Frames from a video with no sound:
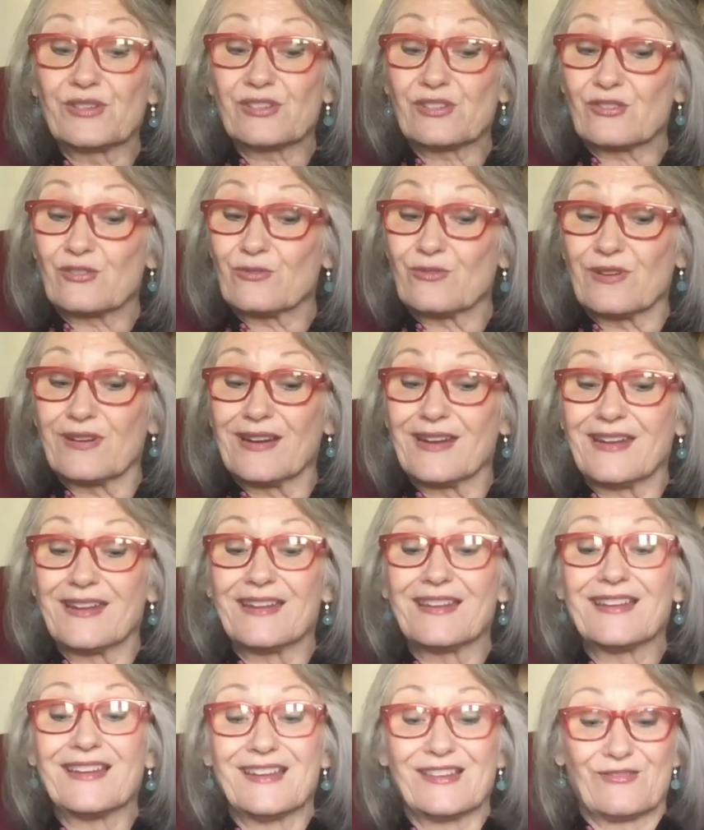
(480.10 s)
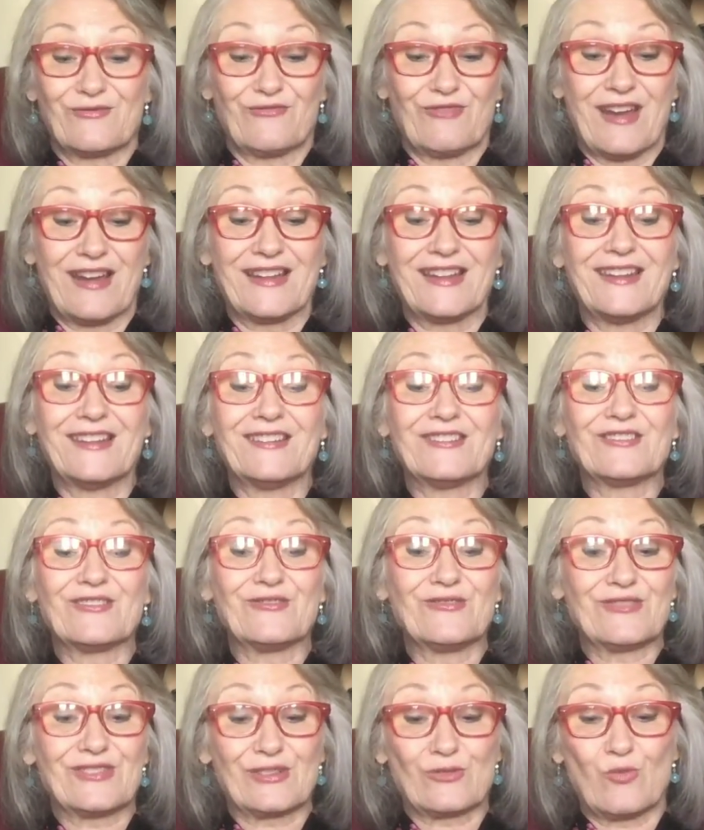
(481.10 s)
the story is ready
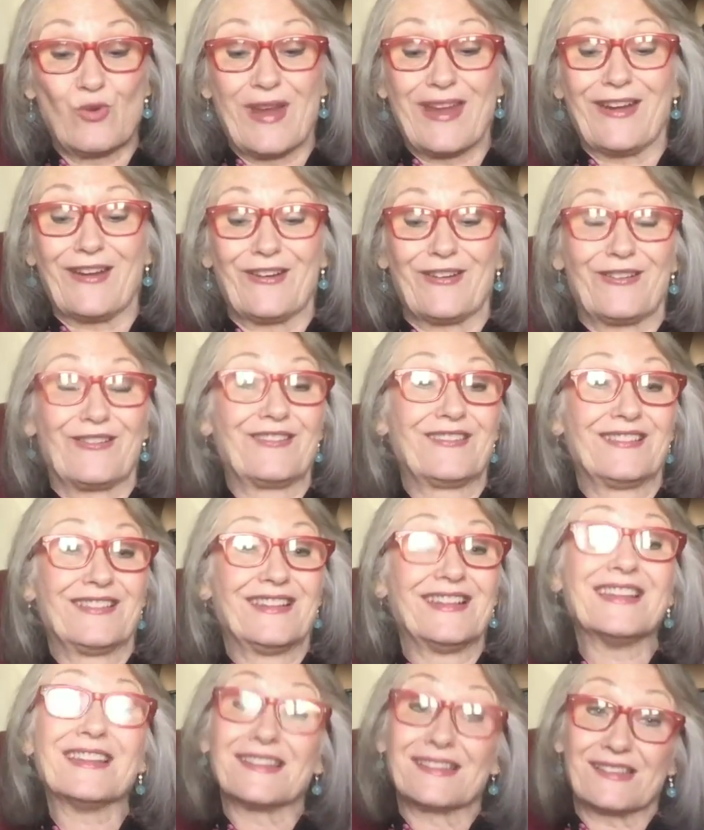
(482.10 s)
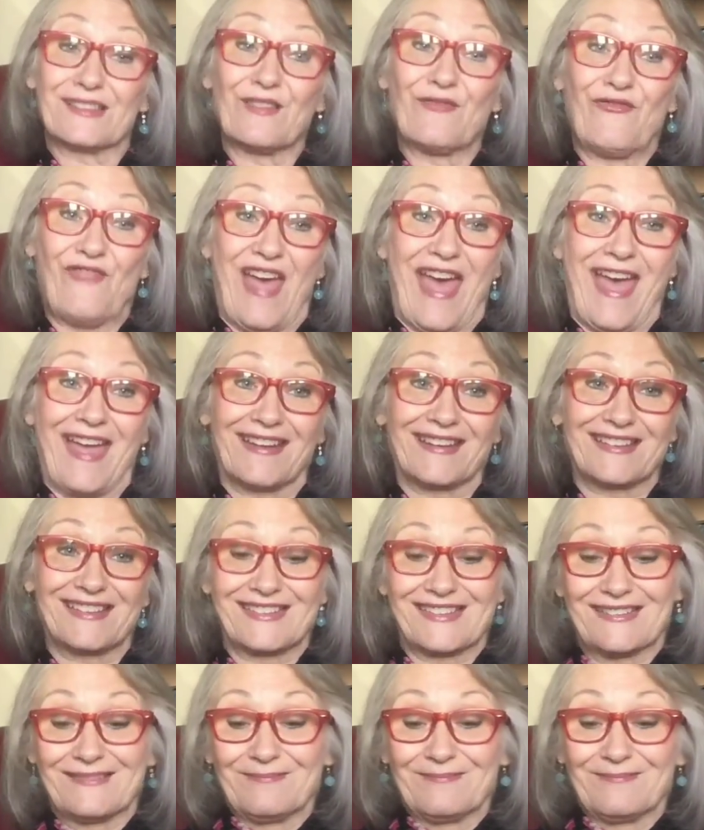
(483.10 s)
to swear is the fact.